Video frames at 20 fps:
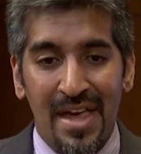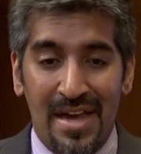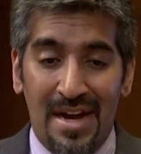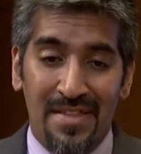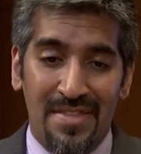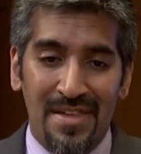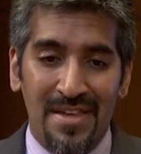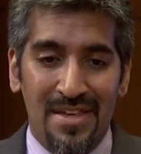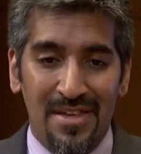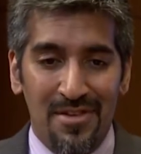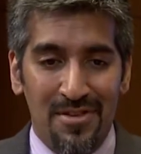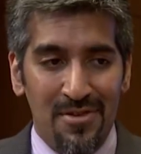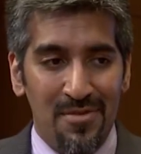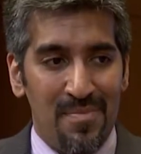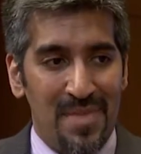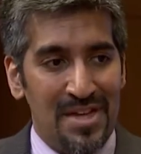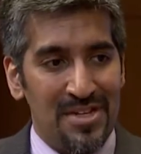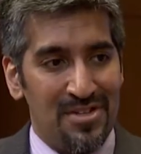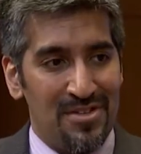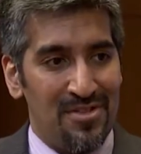And I think
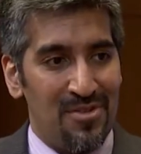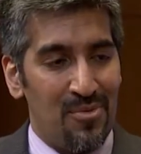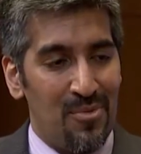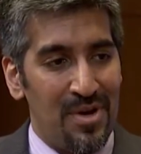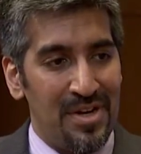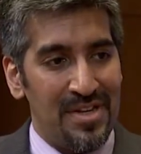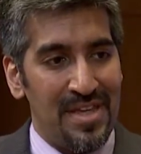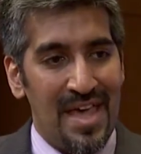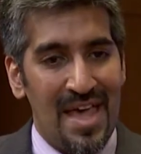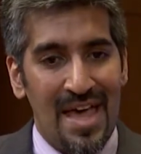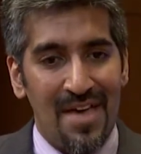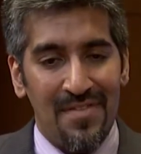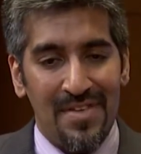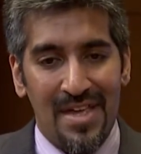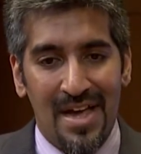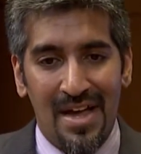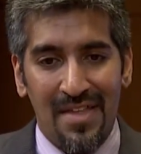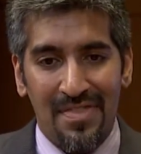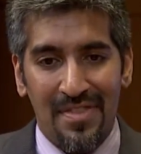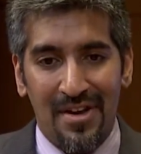you mentioned the one
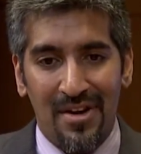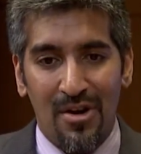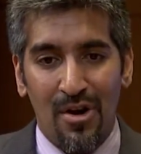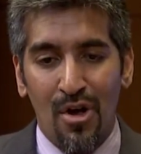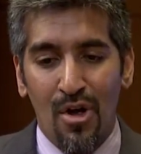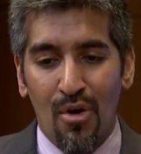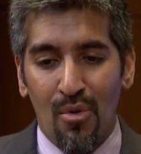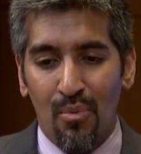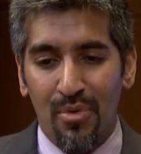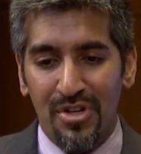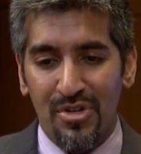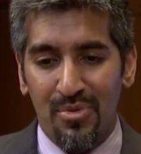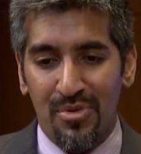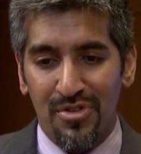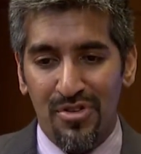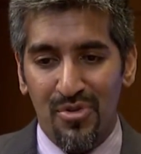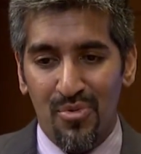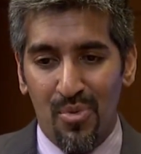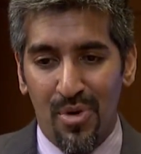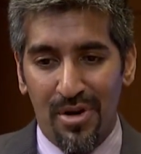caveat there, which
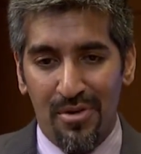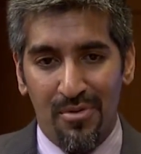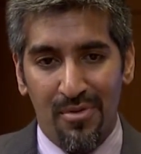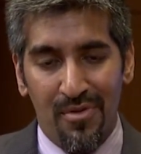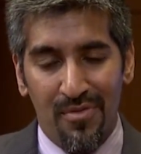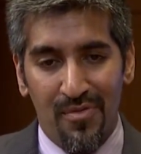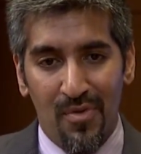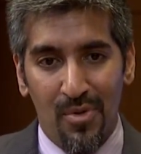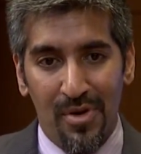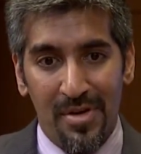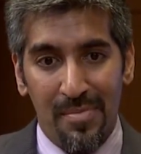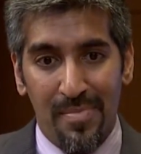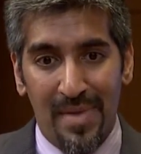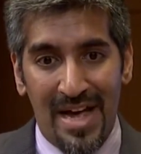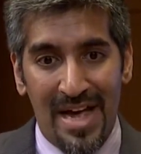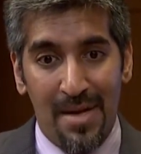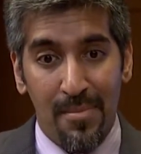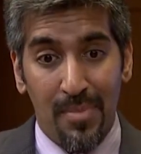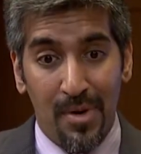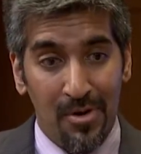was you want to avoid
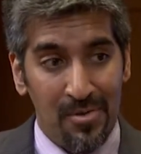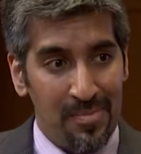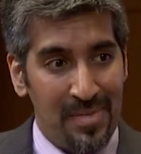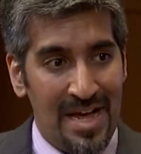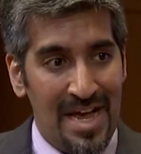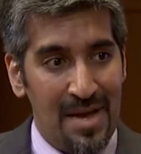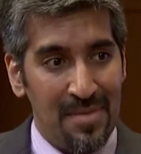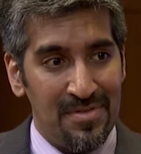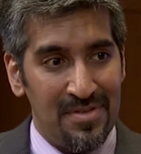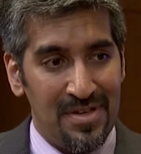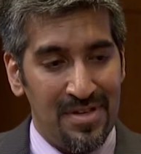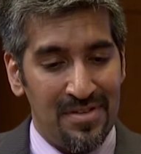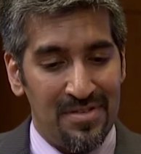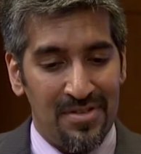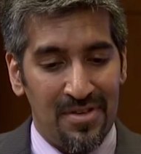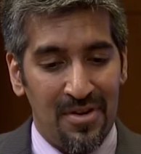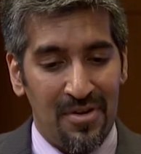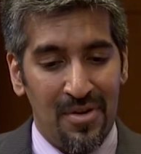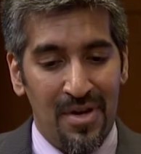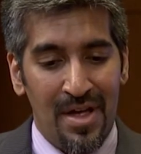bone biopsies.
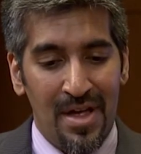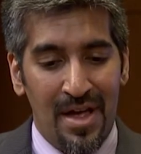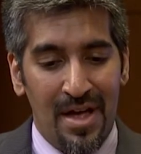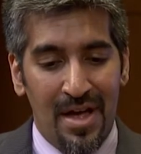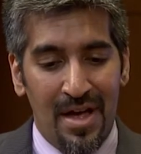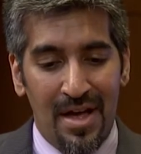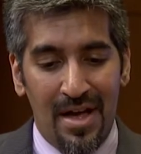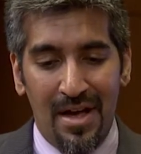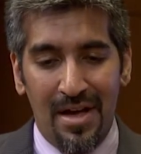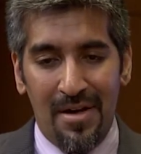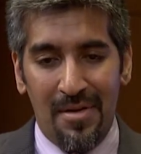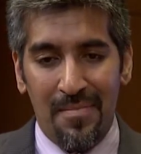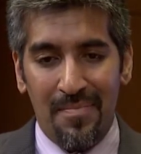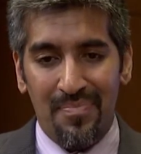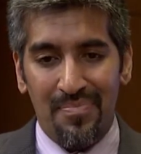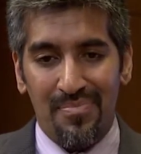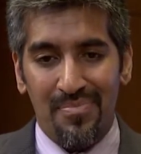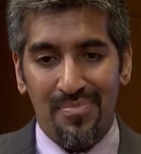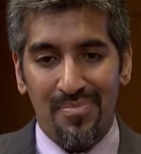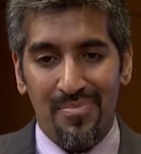So,
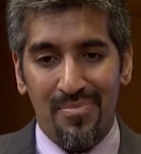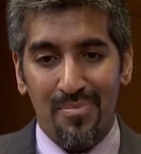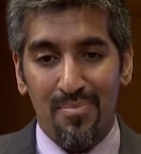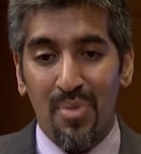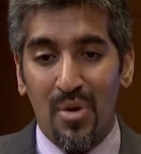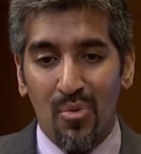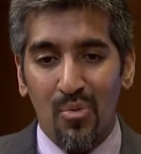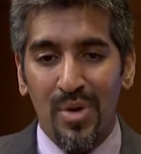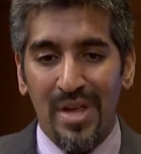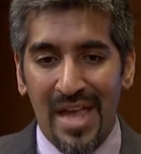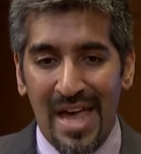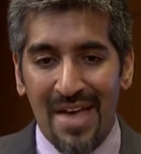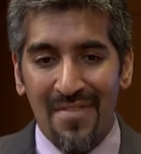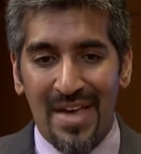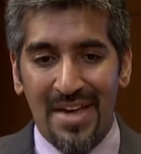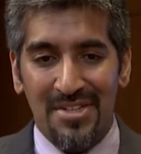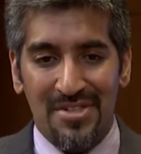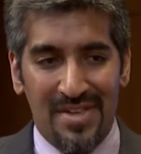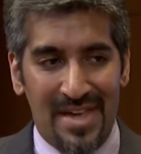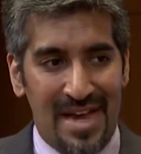but we
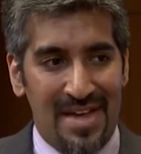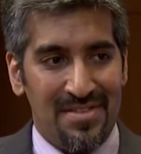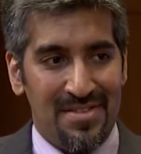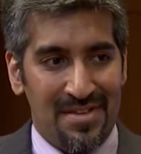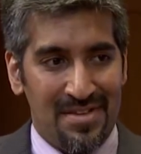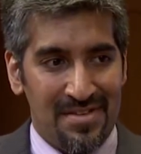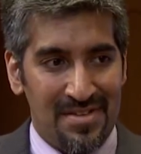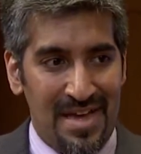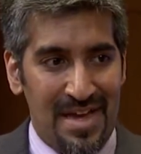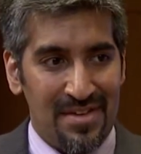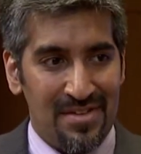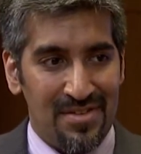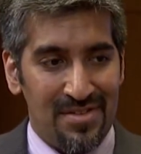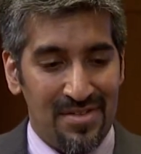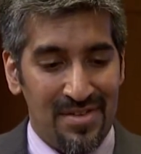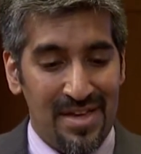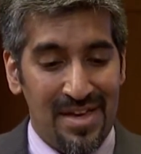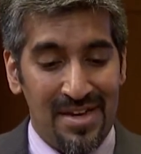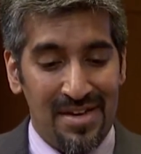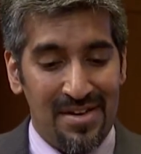have actually had
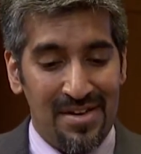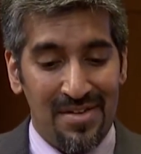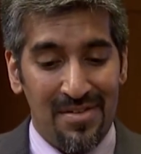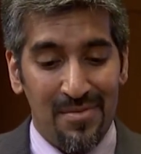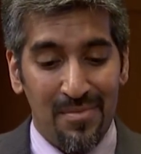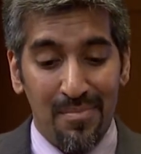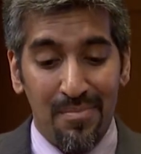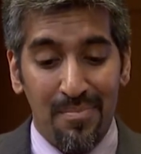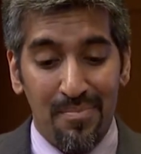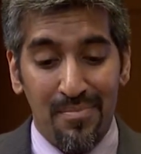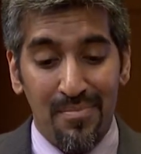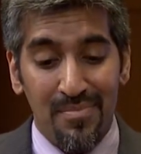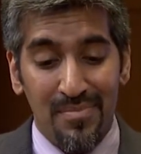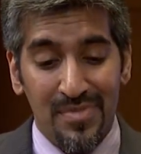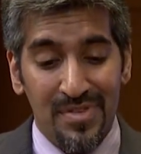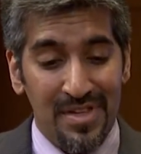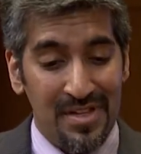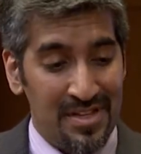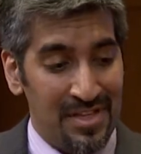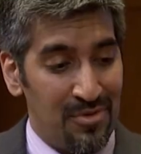success in
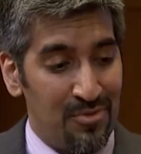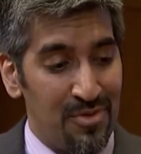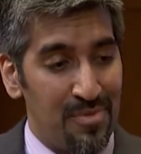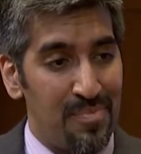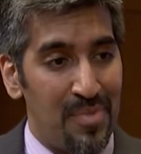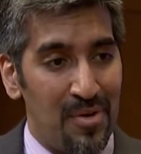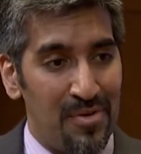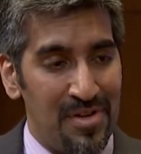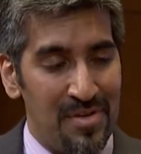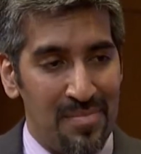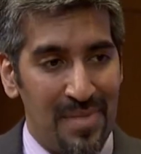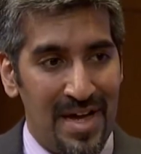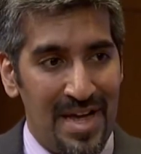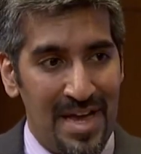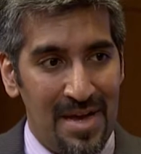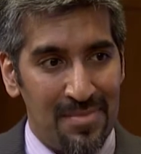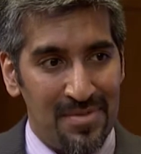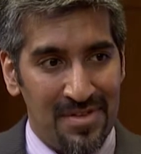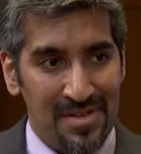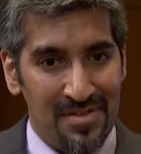dealing with bony
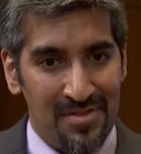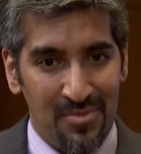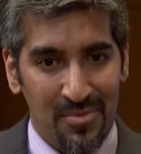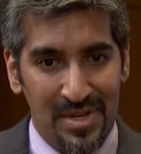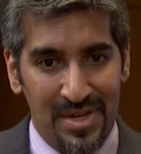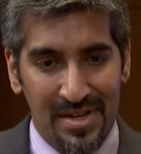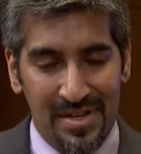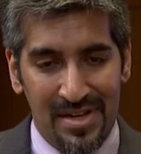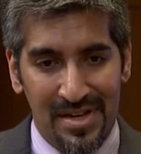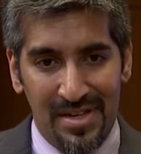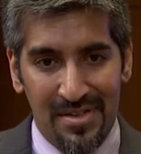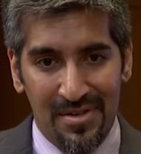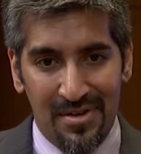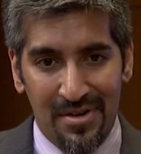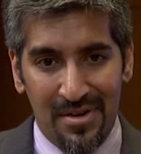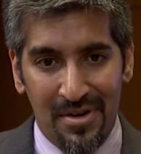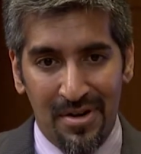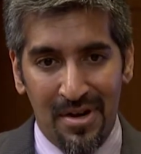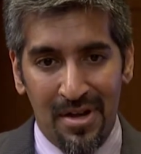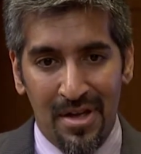biopsies. We can
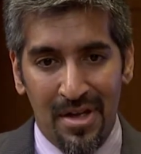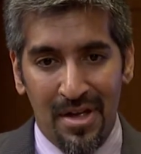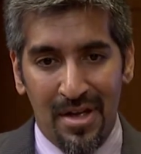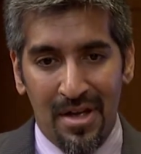either